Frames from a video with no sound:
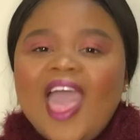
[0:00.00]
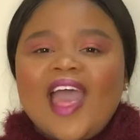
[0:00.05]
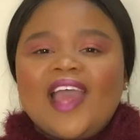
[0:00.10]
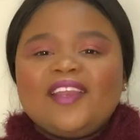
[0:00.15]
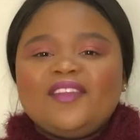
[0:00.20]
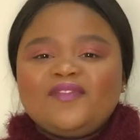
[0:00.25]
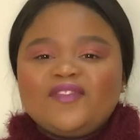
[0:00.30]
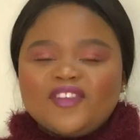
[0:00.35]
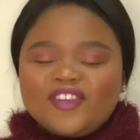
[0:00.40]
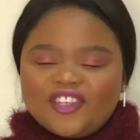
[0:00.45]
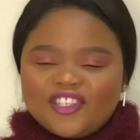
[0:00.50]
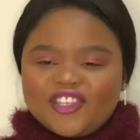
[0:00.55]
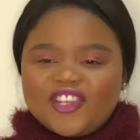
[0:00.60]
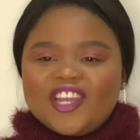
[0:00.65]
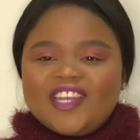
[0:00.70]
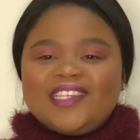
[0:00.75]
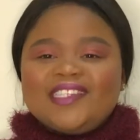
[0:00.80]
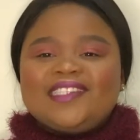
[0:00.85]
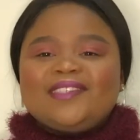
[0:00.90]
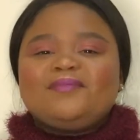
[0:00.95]
And if you're a
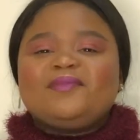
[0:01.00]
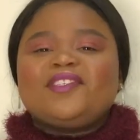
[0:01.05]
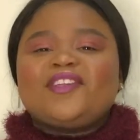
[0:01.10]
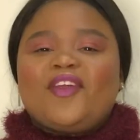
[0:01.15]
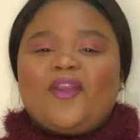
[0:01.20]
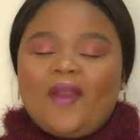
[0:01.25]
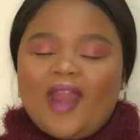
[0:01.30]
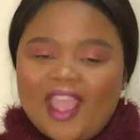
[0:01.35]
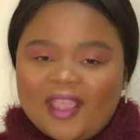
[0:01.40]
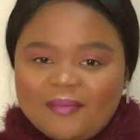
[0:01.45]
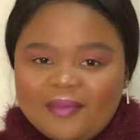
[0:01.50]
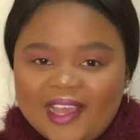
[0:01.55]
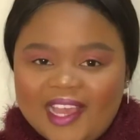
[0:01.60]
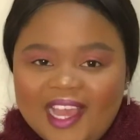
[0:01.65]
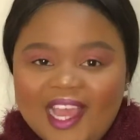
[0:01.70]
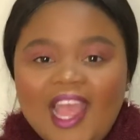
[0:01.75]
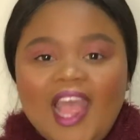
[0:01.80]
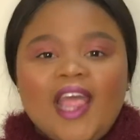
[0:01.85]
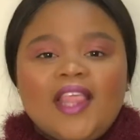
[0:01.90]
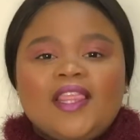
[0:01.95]
returning subscriber,